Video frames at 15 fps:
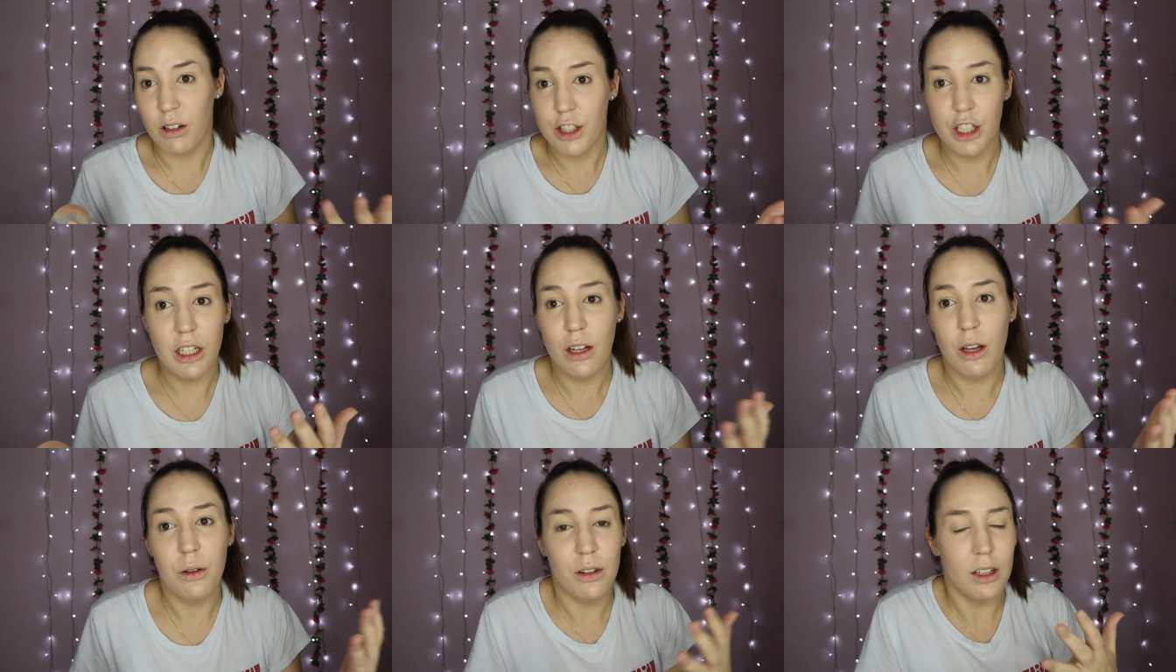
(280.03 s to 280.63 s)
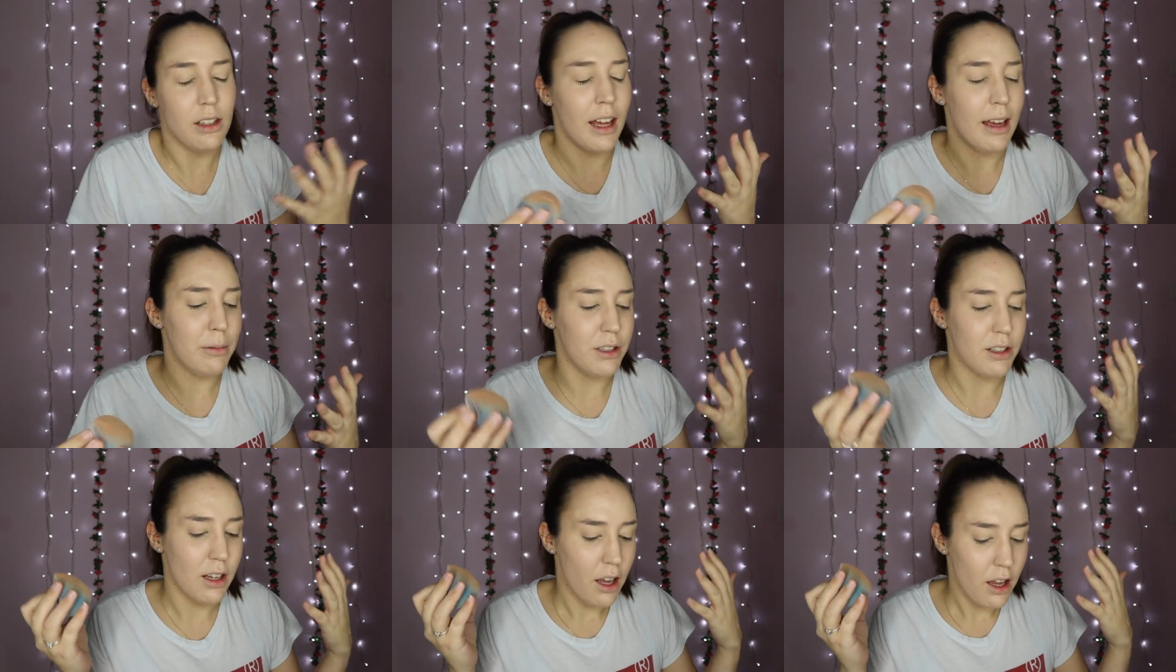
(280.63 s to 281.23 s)
She knew that there
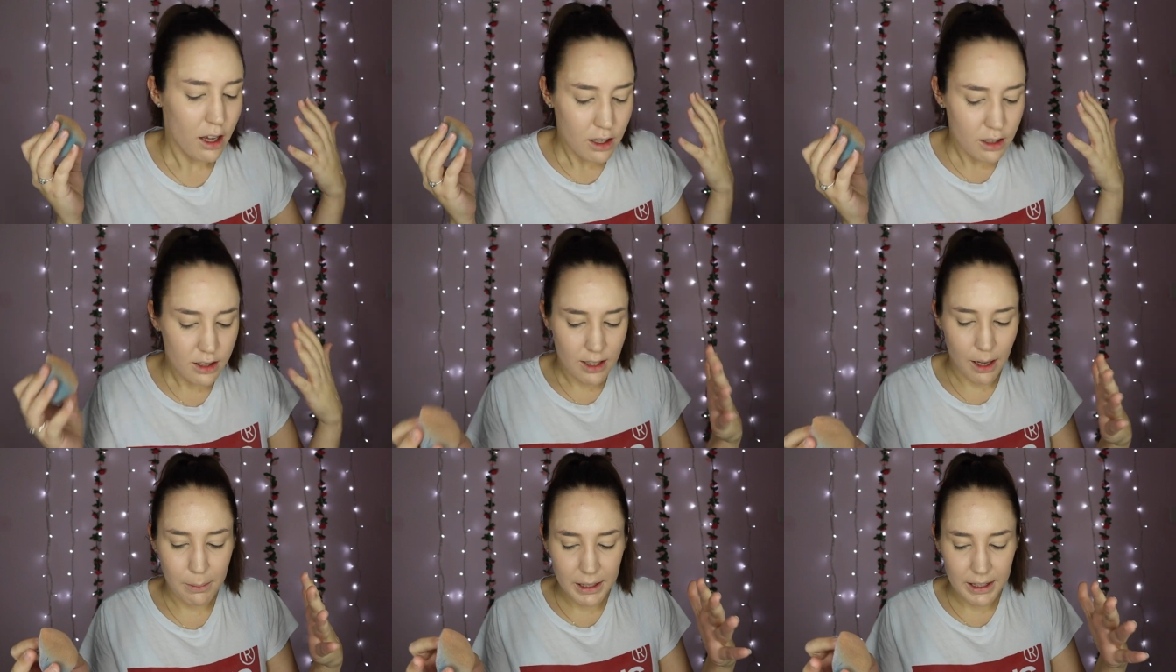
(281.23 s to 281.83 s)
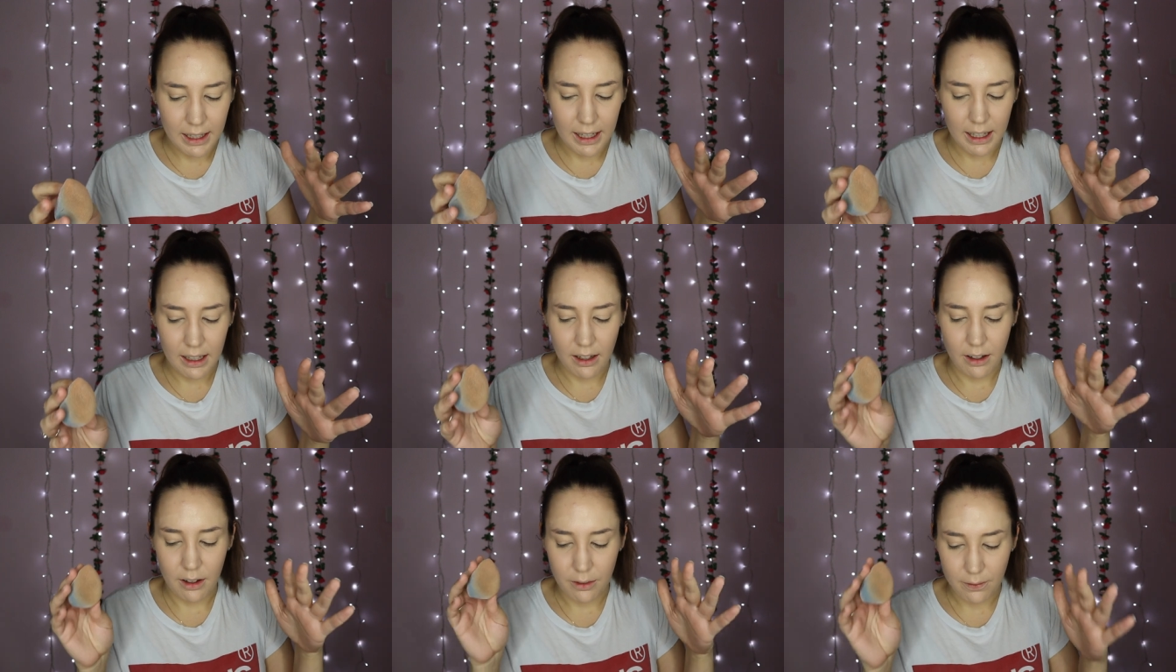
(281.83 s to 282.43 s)
was
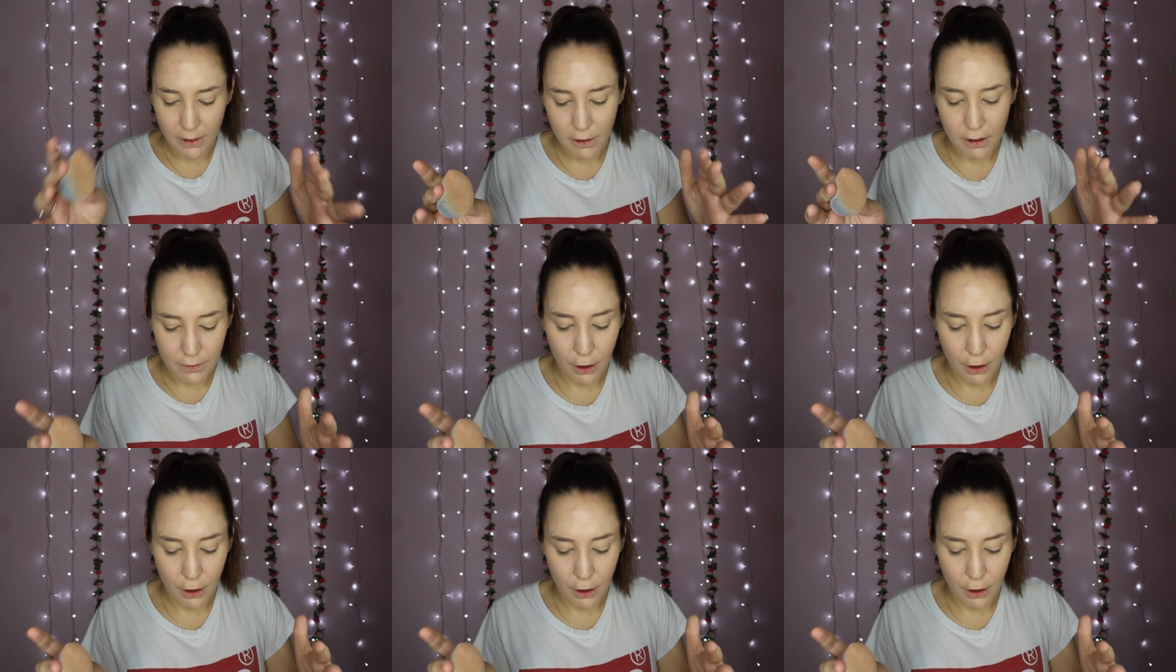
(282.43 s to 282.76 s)
something very,